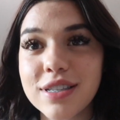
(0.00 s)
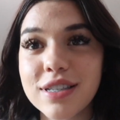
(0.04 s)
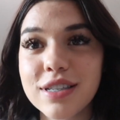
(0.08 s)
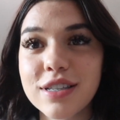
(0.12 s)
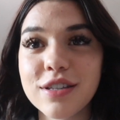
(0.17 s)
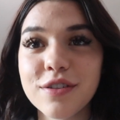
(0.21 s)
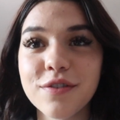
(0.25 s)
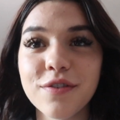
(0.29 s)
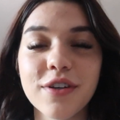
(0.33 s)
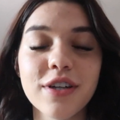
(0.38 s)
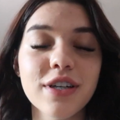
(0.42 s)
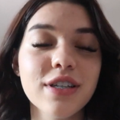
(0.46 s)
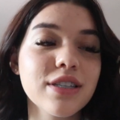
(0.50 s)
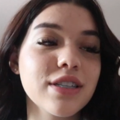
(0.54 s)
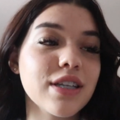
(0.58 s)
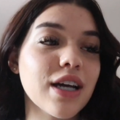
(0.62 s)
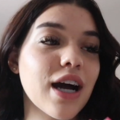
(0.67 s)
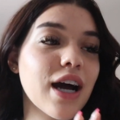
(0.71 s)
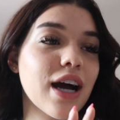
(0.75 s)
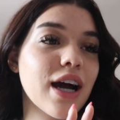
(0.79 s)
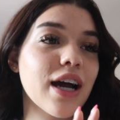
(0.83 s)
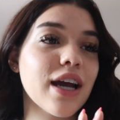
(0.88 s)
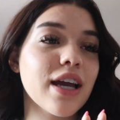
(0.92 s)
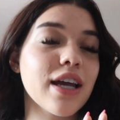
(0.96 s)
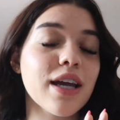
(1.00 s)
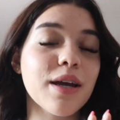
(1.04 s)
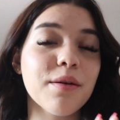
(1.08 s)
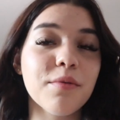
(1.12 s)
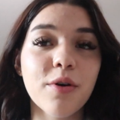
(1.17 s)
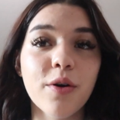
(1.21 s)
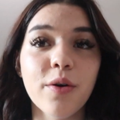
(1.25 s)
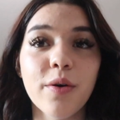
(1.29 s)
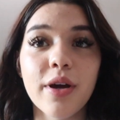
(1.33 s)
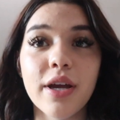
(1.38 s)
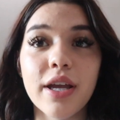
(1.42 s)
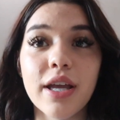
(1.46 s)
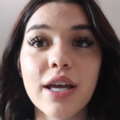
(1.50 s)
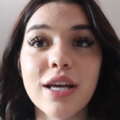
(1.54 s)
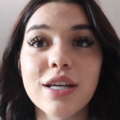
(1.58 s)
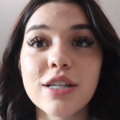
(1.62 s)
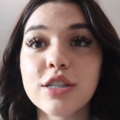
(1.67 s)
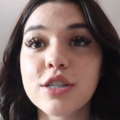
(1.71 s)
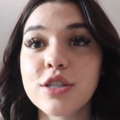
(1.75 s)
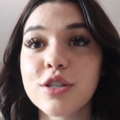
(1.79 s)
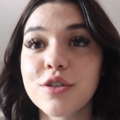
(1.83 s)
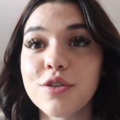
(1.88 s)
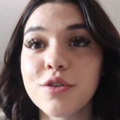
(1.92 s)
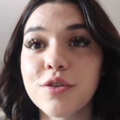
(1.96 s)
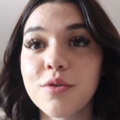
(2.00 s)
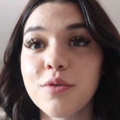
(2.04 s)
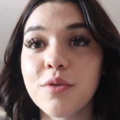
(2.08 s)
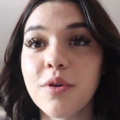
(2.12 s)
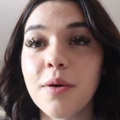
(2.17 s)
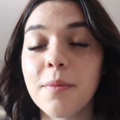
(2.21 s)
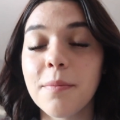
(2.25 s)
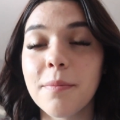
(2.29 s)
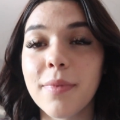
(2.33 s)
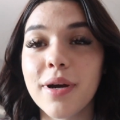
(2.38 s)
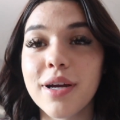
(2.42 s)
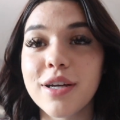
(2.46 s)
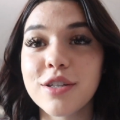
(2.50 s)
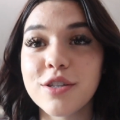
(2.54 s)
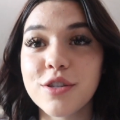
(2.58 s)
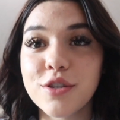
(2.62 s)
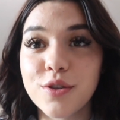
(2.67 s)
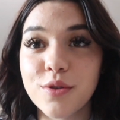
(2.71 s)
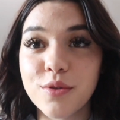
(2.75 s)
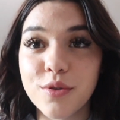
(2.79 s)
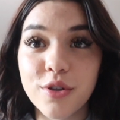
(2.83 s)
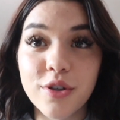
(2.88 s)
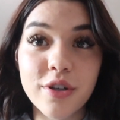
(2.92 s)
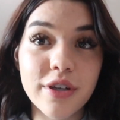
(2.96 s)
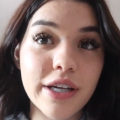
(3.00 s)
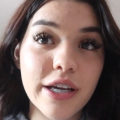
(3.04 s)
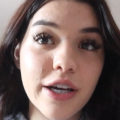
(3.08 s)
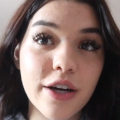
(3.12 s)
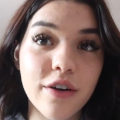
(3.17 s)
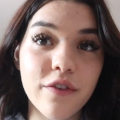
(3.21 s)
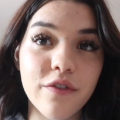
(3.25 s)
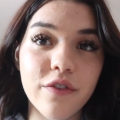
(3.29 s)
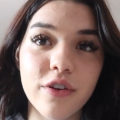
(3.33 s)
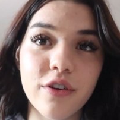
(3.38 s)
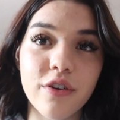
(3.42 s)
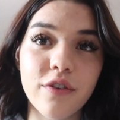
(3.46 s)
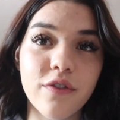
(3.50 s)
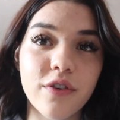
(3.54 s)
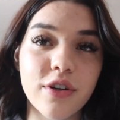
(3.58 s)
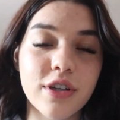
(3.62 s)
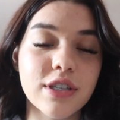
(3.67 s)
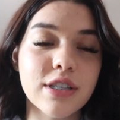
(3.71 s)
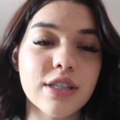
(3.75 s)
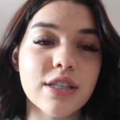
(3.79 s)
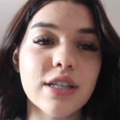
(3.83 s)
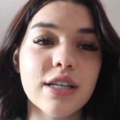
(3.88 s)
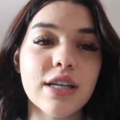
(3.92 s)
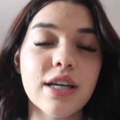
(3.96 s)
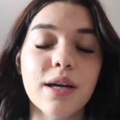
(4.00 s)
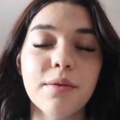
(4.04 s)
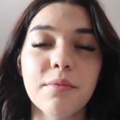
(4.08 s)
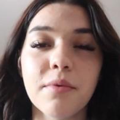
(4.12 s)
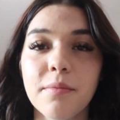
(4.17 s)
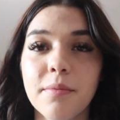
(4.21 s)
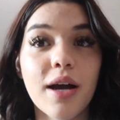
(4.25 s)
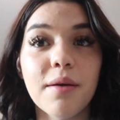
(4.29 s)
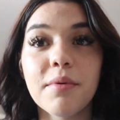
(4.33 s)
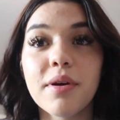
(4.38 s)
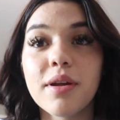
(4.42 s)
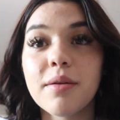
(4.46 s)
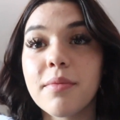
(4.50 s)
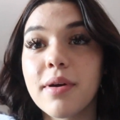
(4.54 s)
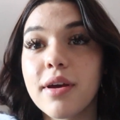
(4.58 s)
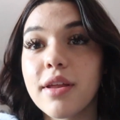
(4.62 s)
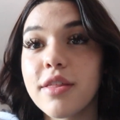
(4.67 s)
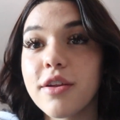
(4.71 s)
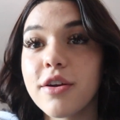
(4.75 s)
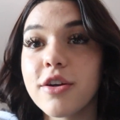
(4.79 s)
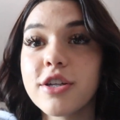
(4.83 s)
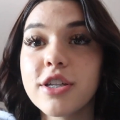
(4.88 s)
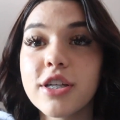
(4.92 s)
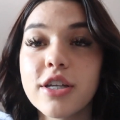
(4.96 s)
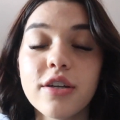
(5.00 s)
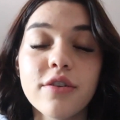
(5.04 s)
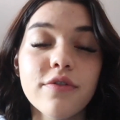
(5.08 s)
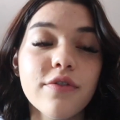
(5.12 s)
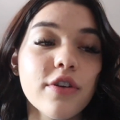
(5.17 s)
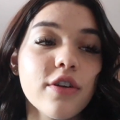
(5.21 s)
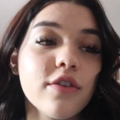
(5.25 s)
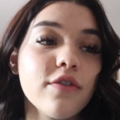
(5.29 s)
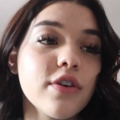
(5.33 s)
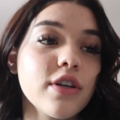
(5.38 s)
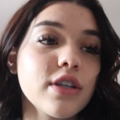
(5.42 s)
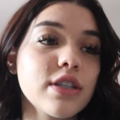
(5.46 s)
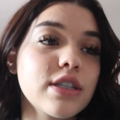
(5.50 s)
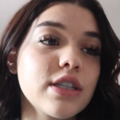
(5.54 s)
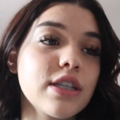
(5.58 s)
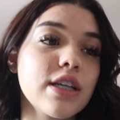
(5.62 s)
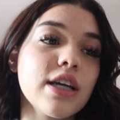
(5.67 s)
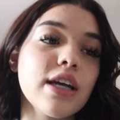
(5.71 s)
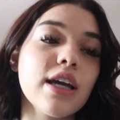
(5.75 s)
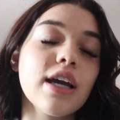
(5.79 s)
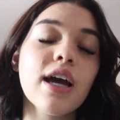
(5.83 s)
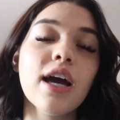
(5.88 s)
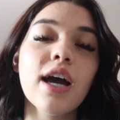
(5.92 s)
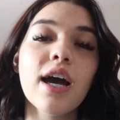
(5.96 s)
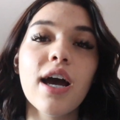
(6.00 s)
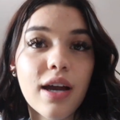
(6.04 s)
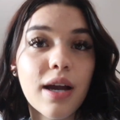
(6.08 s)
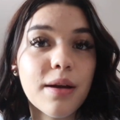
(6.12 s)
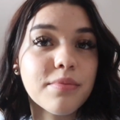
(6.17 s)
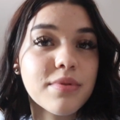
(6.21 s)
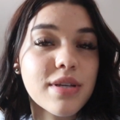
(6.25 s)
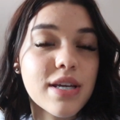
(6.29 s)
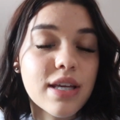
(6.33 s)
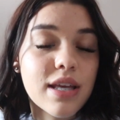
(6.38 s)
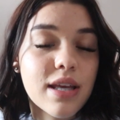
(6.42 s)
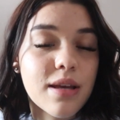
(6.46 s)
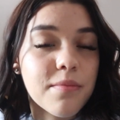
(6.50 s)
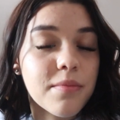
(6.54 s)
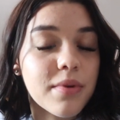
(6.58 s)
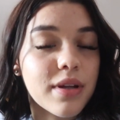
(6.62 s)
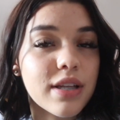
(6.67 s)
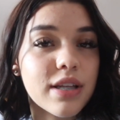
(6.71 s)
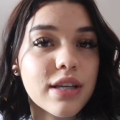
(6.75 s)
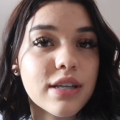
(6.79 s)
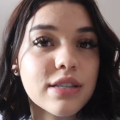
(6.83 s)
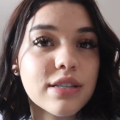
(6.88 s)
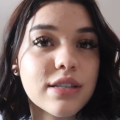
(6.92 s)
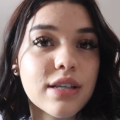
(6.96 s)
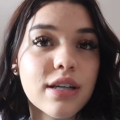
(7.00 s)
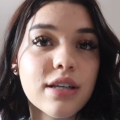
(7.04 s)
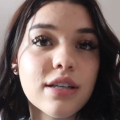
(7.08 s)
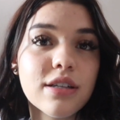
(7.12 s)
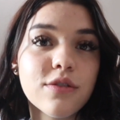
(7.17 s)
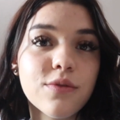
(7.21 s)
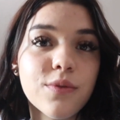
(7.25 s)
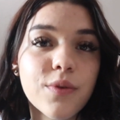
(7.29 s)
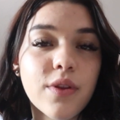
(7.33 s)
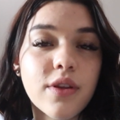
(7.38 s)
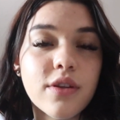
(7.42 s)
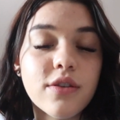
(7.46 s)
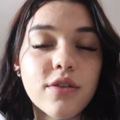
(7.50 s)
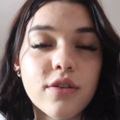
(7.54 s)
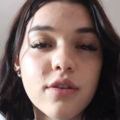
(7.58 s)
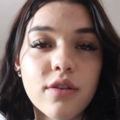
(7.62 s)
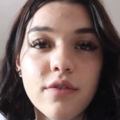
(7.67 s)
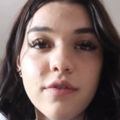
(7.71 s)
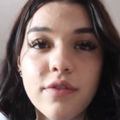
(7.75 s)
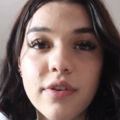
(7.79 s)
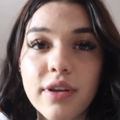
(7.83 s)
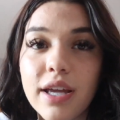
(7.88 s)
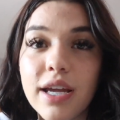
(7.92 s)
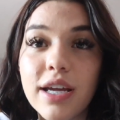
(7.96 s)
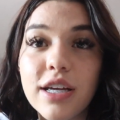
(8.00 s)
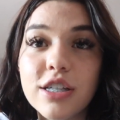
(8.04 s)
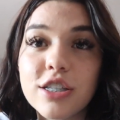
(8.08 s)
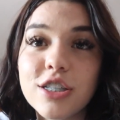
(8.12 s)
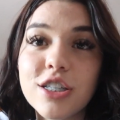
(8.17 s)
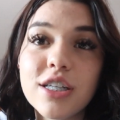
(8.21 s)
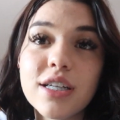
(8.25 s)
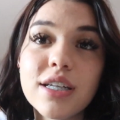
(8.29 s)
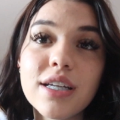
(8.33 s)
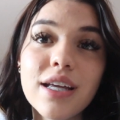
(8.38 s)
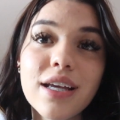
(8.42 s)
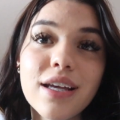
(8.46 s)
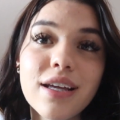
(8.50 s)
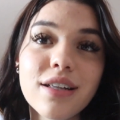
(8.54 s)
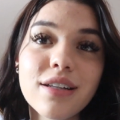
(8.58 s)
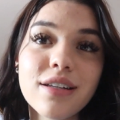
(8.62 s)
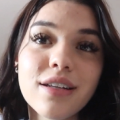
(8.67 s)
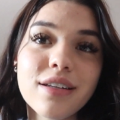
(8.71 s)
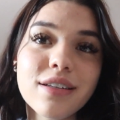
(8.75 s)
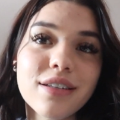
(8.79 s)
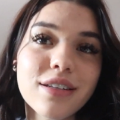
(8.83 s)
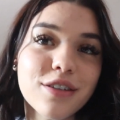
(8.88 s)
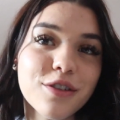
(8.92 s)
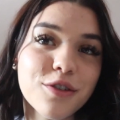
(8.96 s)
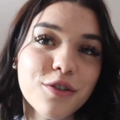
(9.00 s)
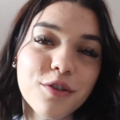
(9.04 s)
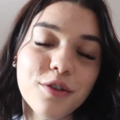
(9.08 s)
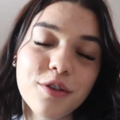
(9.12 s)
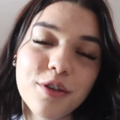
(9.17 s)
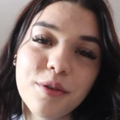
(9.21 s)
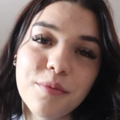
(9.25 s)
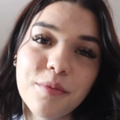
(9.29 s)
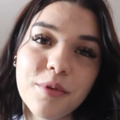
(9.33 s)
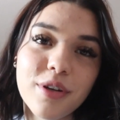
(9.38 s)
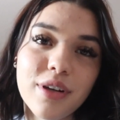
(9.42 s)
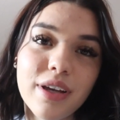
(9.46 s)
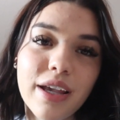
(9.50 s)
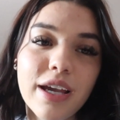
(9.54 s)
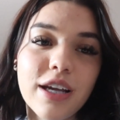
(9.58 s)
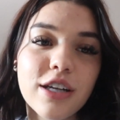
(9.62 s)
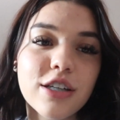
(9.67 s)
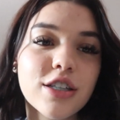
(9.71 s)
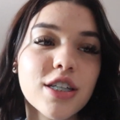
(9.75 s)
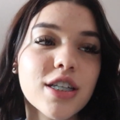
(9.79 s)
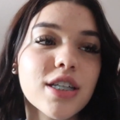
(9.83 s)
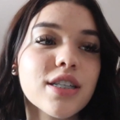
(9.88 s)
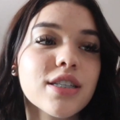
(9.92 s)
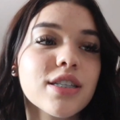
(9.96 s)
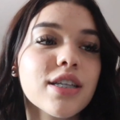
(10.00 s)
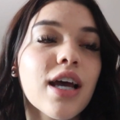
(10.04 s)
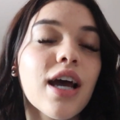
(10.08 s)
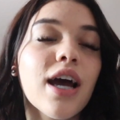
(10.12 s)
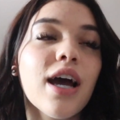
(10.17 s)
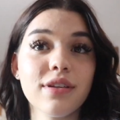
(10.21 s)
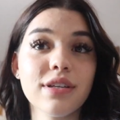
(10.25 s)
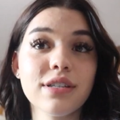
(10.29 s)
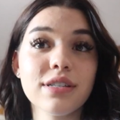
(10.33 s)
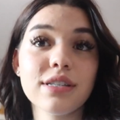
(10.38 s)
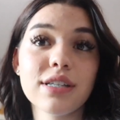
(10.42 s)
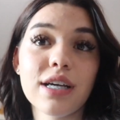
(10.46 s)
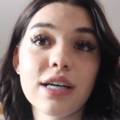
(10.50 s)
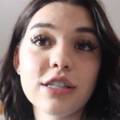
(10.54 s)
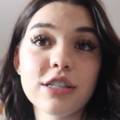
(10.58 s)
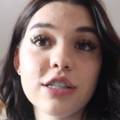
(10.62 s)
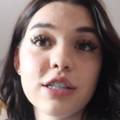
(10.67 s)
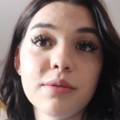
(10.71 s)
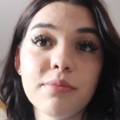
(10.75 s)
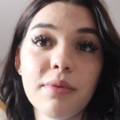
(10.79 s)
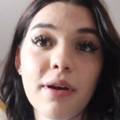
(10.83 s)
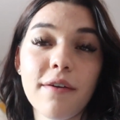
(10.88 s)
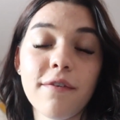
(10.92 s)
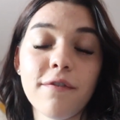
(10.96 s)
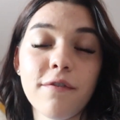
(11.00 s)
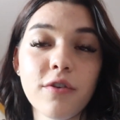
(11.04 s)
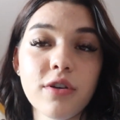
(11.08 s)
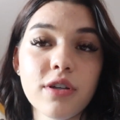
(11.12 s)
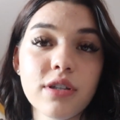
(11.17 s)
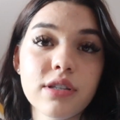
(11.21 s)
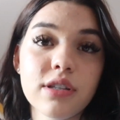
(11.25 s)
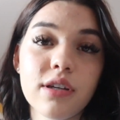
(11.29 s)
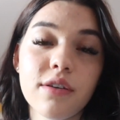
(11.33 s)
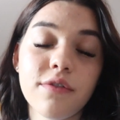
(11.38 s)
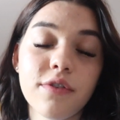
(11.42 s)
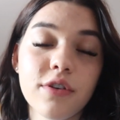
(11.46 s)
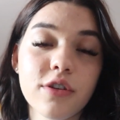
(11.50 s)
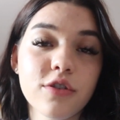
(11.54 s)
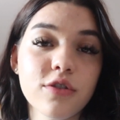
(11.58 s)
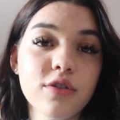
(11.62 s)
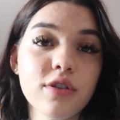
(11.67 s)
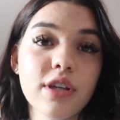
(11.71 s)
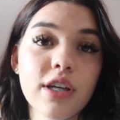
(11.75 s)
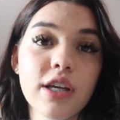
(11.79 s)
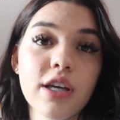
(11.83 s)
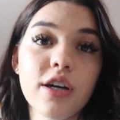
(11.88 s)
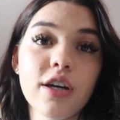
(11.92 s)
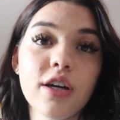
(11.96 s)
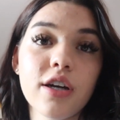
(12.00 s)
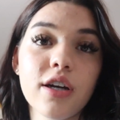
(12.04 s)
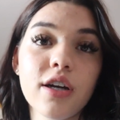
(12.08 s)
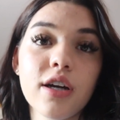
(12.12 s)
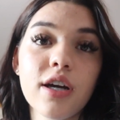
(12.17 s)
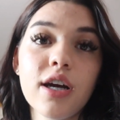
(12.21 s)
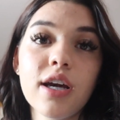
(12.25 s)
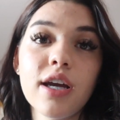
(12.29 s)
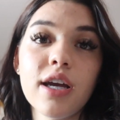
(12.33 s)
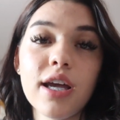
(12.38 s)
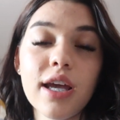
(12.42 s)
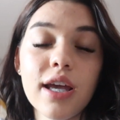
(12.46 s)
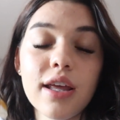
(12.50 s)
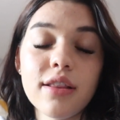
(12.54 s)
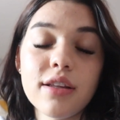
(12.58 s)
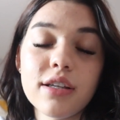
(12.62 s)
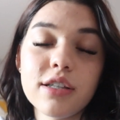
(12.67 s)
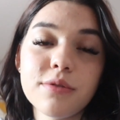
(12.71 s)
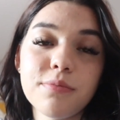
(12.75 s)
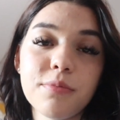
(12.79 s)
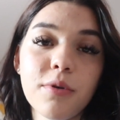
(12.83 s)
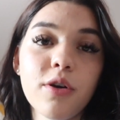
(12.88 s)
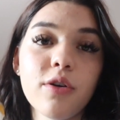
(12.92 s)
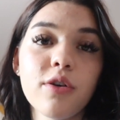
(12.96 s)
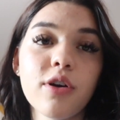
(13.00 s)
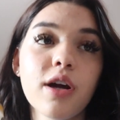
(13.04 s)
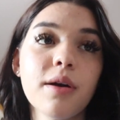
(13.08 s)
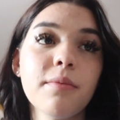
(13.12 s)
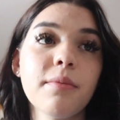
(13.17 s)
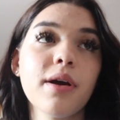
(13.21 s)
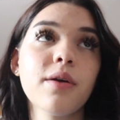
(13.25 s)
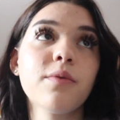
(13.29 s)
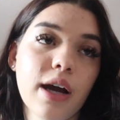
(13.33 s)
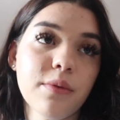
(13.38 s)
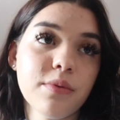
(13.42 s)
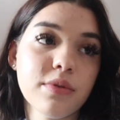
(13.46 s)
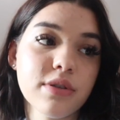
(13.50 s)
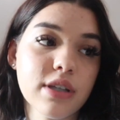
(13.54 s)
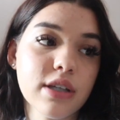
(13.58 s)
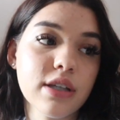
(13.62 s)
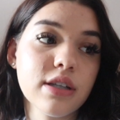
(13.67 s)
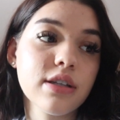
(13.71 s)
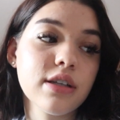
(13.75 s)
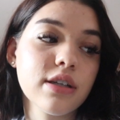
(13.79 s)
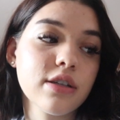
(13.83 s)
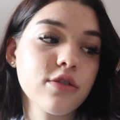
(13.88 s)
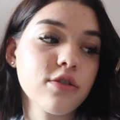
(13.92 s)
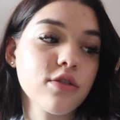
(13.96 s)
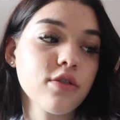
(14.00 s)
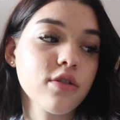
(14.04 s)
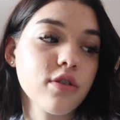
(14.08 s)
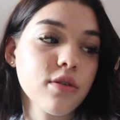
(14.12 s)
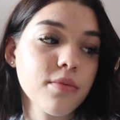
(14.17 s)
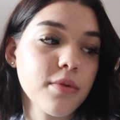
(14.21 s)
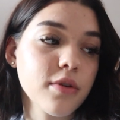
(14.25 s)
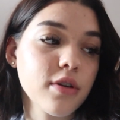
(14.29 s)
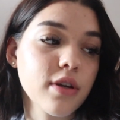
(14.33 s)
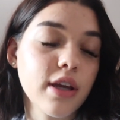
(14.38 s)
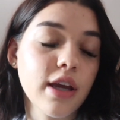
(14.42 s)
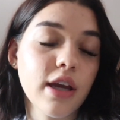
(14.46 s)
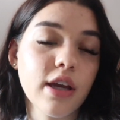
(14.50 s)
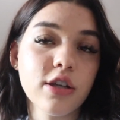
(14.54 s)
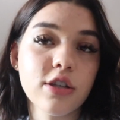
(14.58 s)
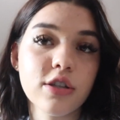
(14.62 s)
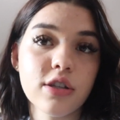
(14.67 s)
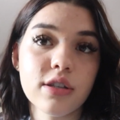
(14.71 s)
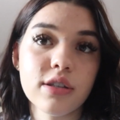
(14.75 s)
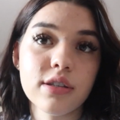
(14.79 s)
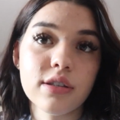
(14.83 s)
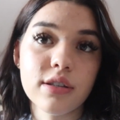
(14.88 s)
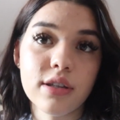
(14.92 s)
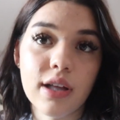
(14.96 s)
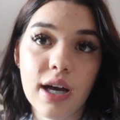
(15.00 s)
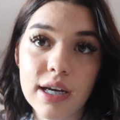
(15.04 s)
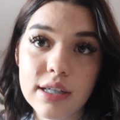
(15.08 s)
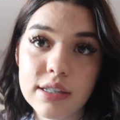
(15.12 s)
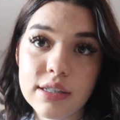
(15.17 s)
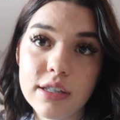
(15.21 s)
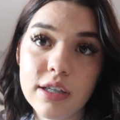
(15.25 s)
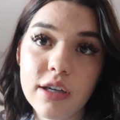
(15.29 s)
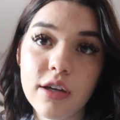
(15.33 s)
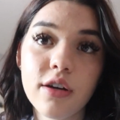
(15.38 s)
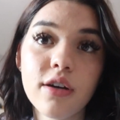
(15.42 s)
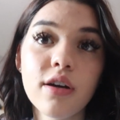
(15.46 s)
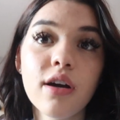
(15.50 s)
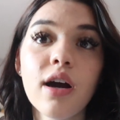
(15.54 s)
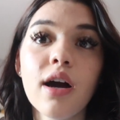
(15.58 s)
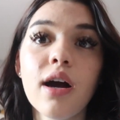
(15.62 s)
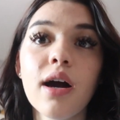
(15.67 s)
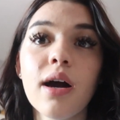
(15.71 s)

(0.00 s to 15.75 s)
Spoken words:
things first, I am going into my junior year of university. I'm in my third year of university. I'm taking media studies with a certification in digital communications. This is actually my first official year in this program. I was in digital communications last year,